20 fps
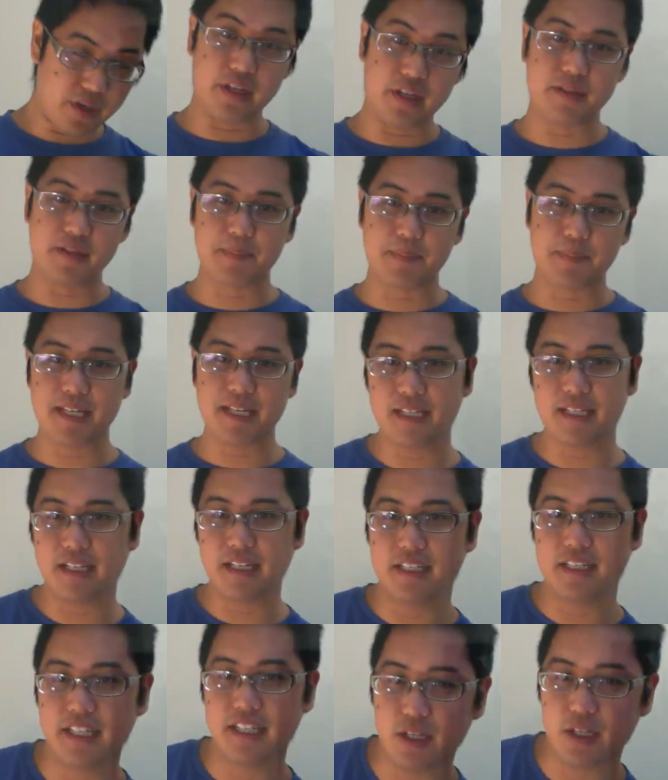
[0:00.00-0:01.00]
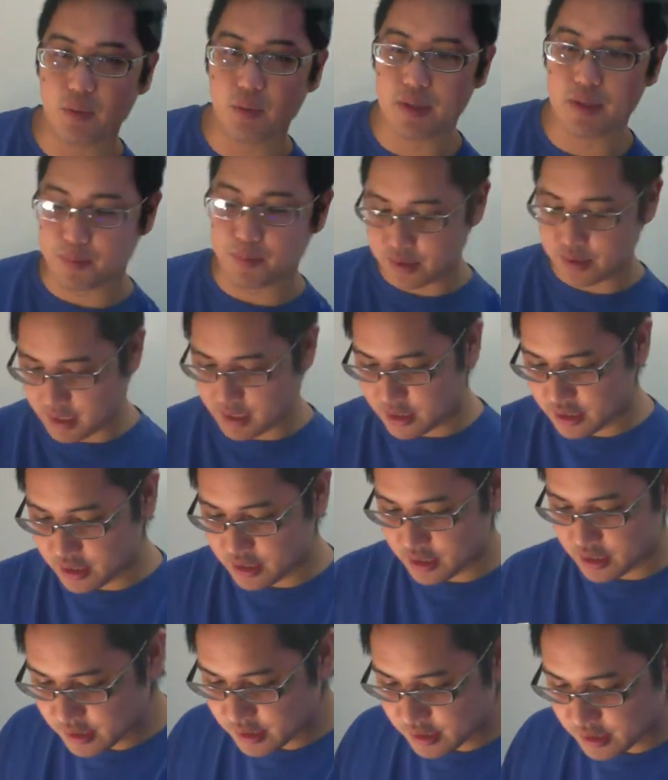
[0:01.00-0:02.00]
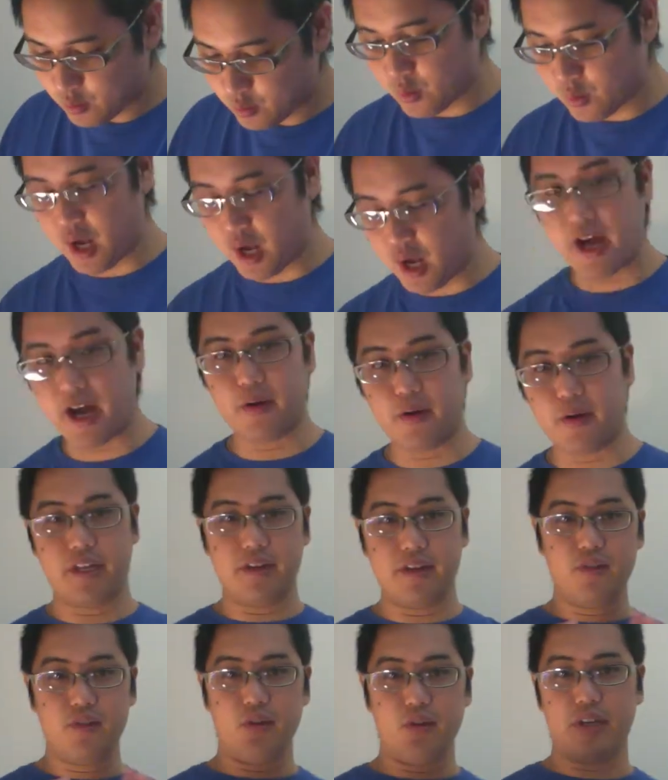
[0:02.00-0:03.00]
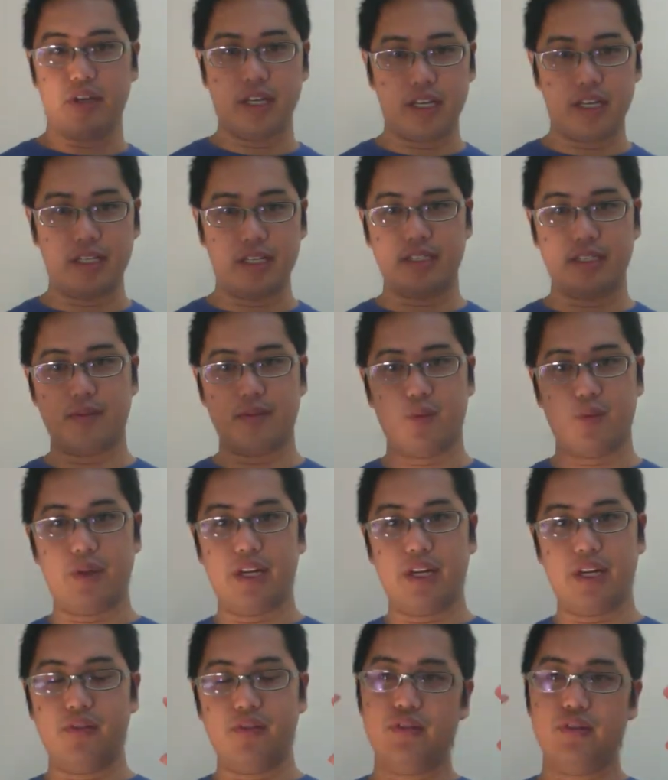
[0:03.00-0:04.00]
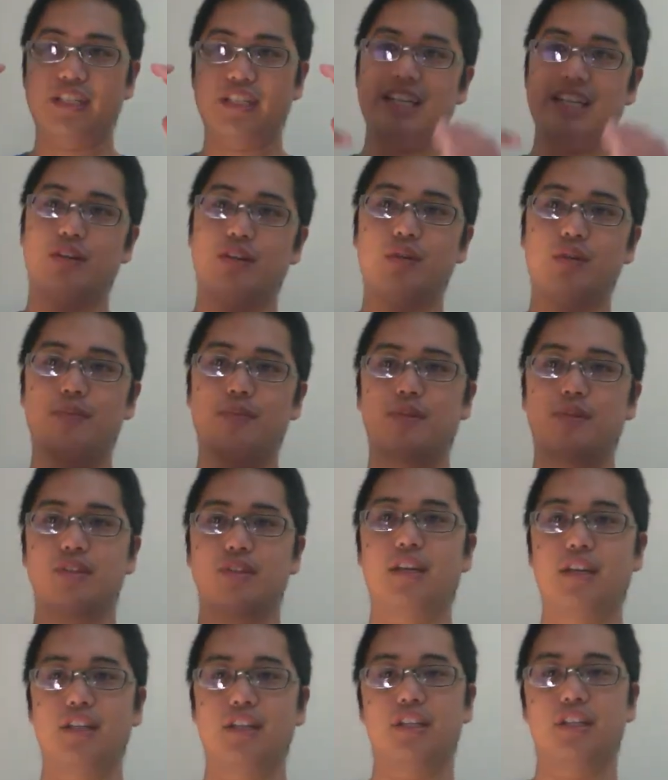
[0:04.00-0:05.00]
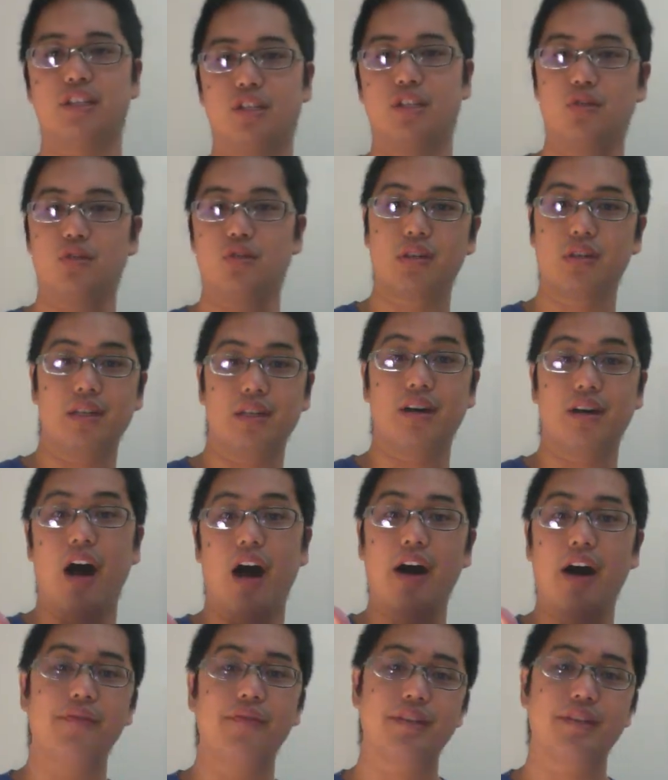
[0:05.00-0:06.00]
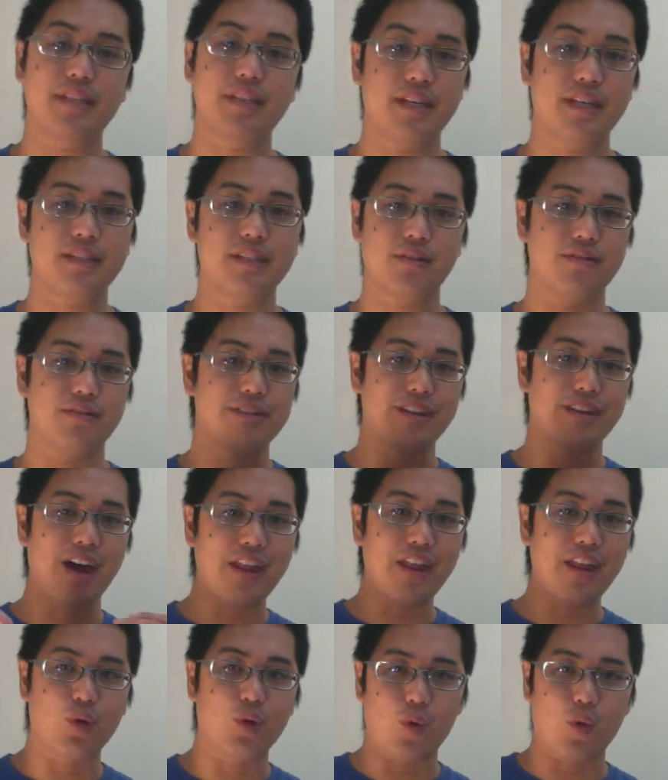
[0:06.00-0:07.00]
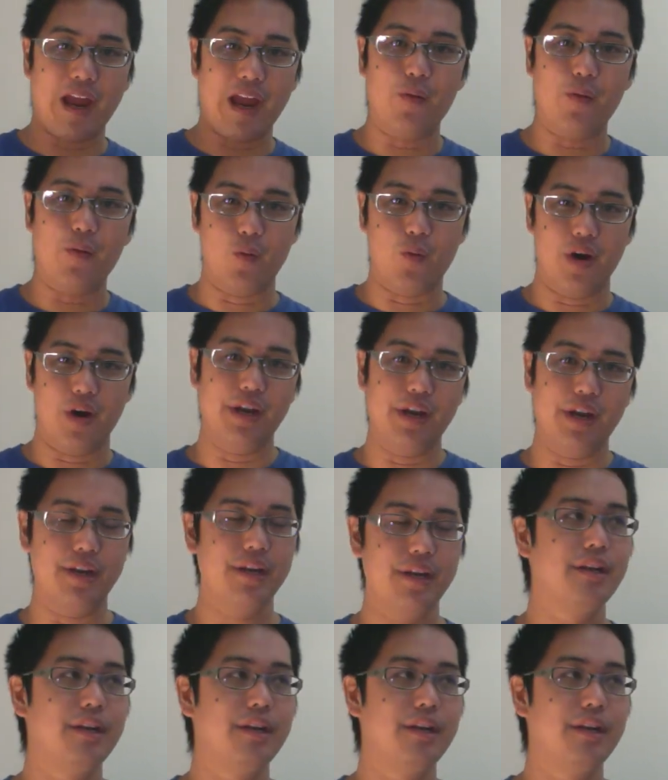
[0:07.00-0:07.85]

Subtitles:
it's basically dealing with percentages. I'll give you a hint. Whenever you're dealing with percentages, usually the obvious answer is not the right one.